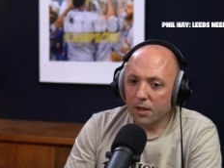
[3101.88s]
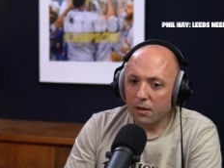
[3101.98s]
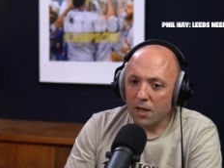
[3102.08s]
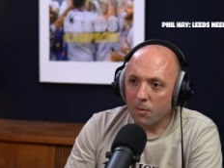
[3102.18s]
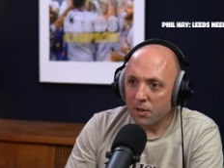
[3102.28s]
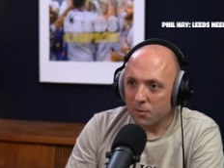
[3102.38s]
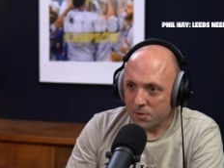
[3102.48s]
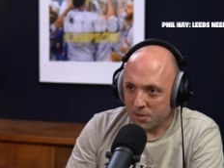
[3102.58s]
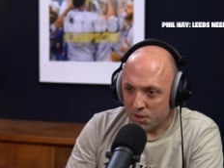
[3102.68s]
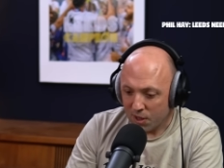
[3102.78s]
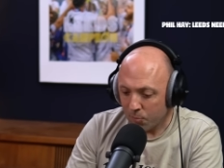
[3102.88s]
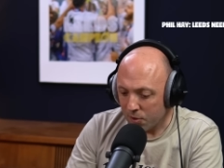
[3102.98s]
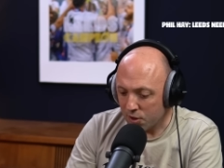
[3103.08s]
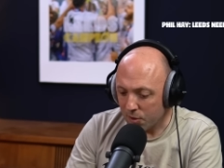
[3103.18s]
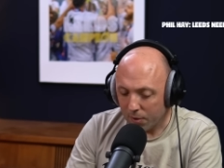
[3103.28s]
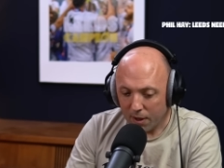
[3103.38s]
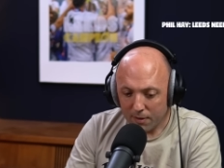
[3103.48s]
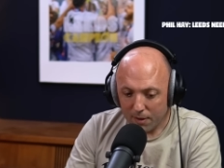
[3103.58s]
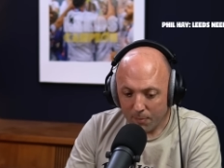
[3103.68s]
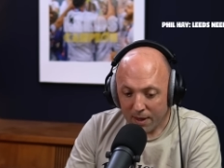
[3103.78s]
yeah, but it was the Championship.
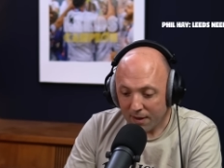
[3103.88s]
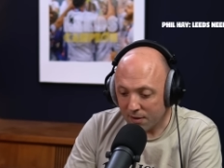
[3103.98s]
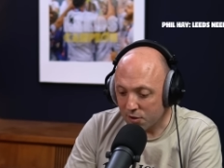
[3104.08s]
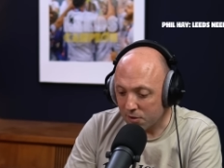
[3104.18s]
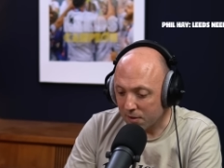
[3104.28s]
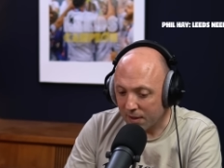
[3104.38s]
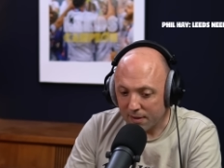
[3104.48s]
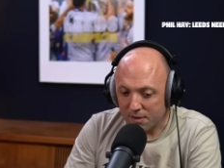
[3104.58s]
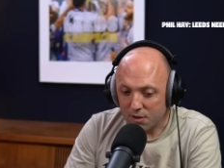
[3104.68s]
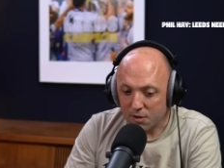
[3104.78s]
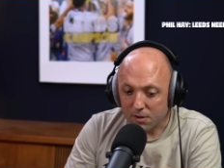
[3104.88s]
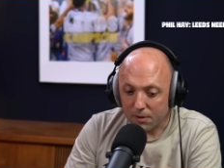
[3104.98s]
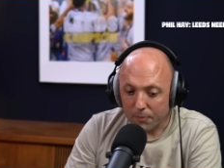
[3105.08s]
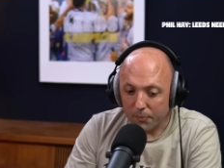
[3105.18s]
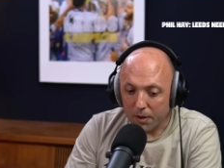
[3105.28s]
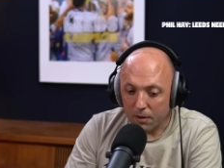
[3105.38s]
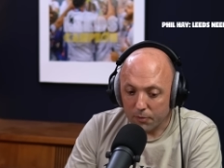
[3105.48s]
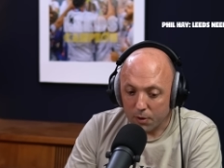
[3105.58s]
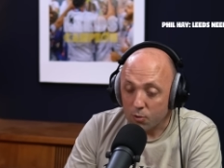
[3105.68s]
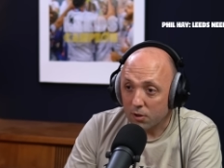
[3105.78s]
And my attitude to that is just,
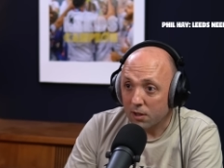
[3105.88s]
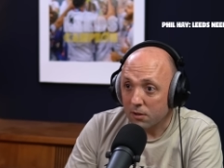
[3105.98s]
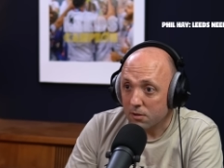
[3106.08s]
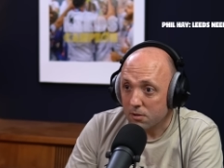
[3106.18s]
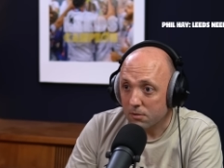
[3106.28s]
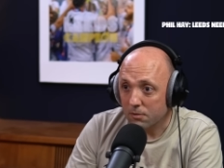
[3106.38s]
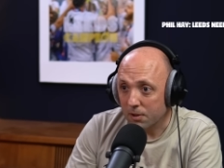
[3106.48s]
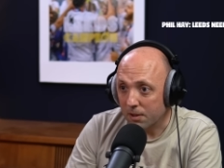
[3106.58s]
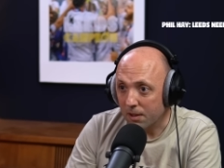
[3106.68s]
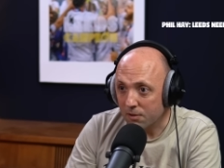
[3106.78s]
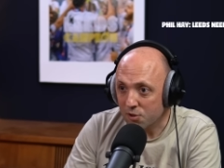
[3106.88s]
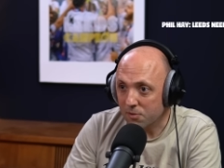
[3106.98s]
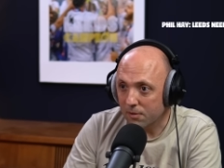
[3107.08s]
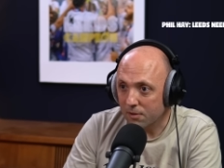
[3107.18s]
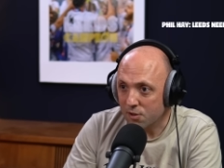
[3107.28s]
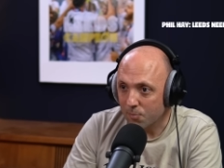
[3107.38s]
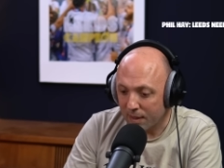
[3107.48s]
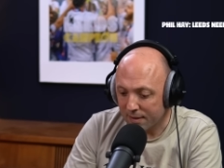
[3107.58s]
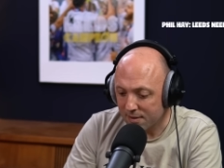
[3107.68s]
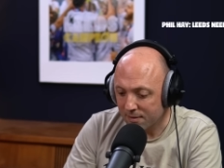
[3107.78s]
who cares, really? It doesn't
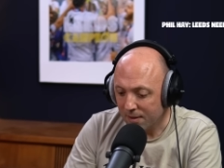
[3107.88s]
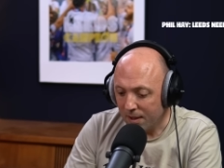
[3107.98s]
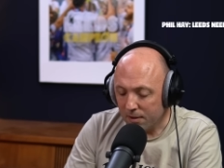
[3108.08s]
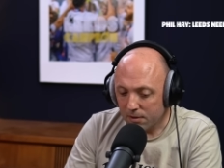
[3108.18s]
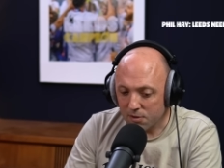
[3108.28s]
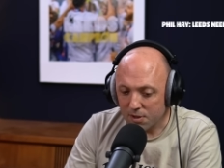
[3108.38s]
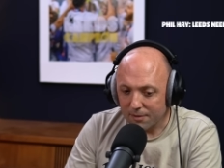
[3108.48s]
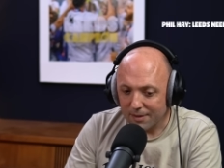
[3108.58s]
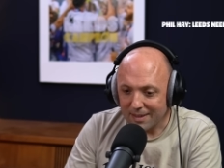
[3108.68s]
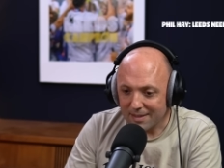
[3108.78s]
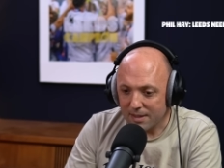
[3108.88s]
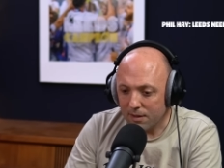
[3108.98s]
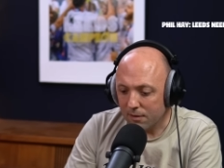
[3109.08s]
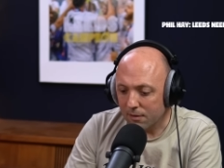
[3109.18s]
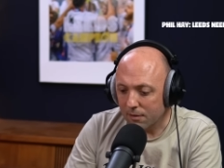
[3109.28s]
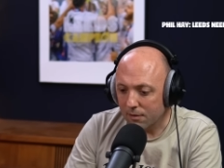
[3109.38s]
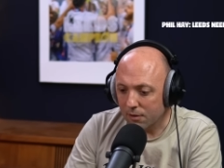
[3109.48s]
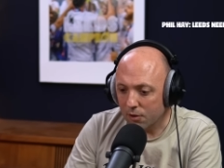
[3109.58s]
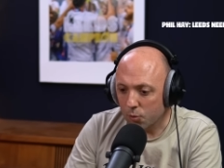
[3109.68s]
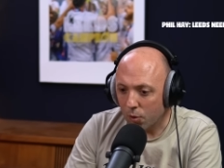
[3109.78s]
matter, does it? Like, seeing
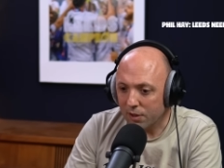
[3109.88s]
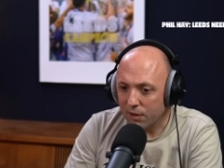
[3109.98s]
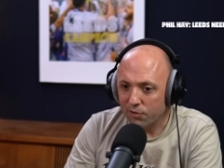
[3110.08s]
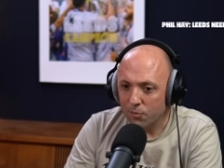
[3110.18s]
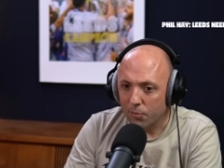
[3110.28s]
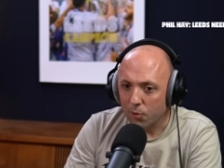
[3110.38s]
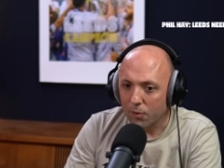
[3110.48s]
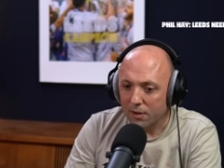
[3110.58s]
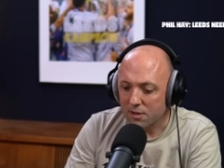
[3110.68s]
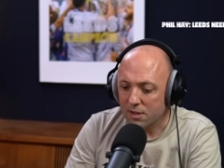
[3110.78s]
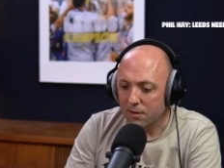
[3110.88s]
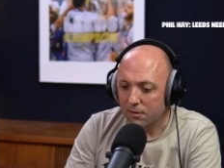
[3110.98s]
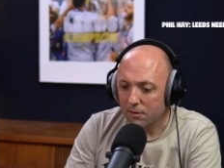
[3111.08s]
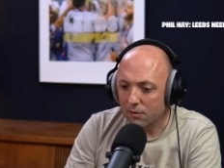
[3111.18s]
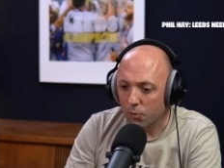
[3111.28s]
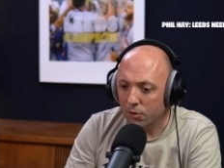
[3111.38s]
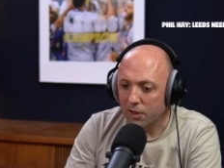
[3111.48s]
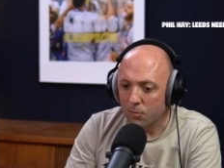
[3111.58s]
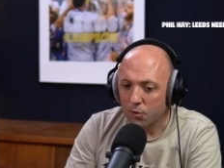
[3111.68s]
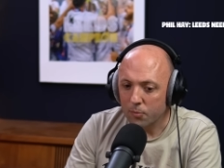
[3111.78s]
quality football and seeing
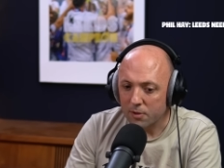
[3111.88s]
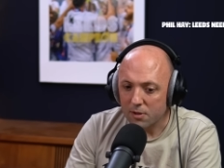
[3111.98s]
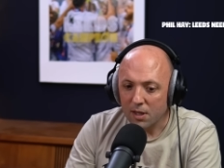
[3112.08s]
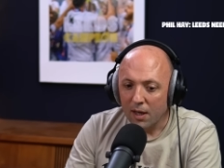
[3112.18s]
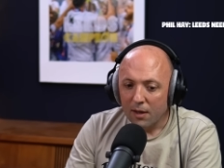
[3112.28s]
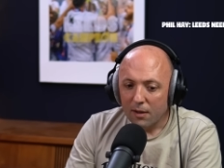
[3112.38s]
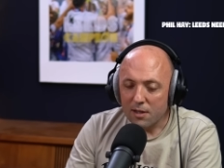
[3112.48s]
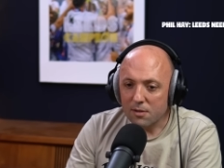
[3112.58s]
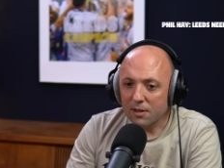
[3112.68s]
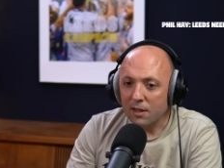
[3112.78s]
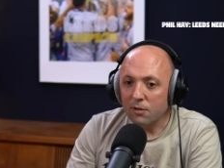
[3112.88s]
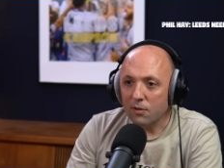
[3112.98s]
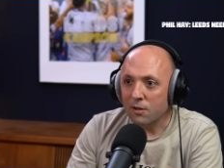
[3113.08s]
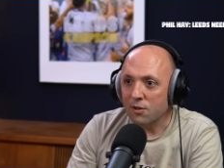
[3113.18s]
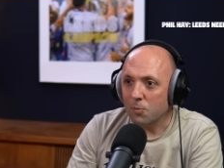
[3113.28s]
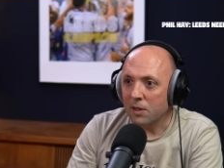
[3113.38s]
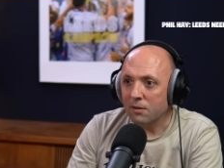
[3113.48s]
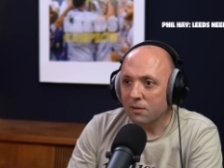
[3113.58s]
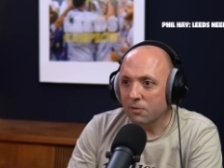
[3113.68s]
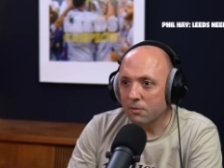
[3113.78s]
quality moments is kind of
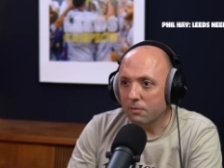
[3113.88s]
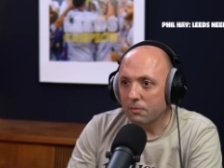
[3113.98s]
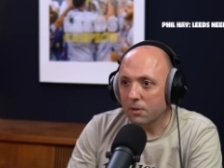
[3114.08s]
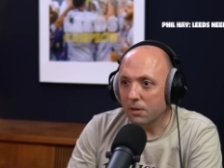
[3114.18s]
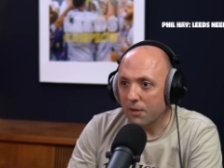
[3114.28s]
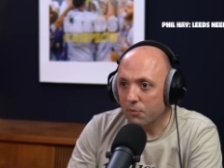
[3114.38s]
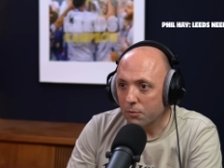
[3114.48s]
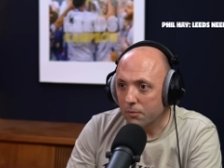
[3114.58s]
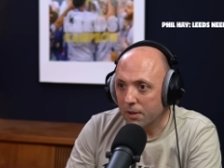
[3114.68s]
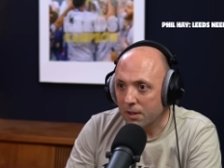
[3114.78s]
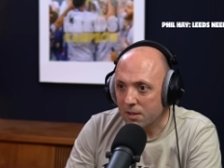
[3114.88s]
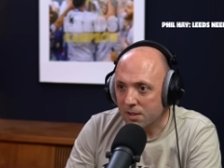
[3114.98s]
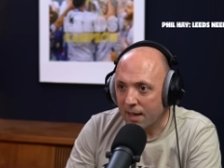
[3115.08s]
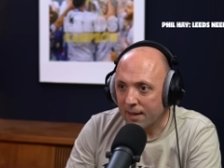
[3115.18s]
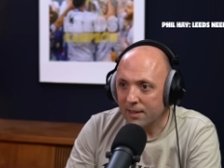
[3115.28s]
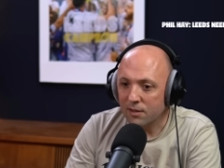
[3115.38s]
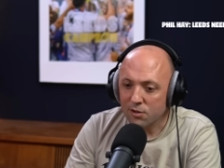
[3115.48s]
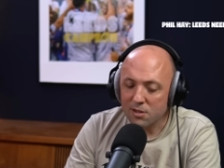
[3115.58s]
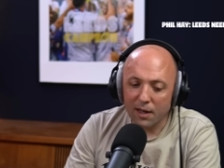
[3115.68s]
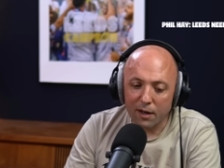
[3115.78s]
irrespective of the level that it's at, and it
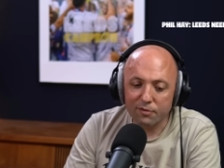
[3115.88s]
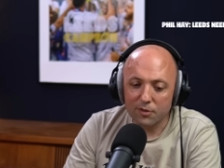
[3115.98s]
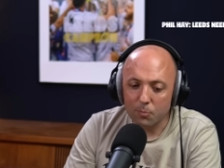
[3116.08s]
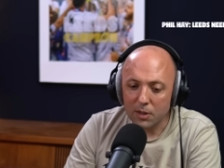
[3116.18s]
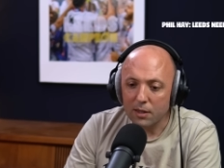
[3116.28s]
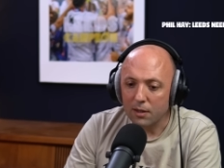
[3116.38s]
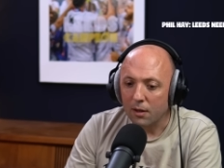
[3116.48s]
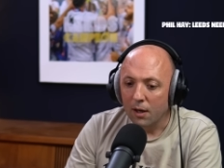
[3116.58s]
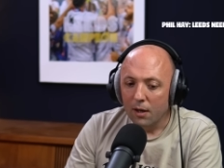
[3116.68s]
doesn't have to be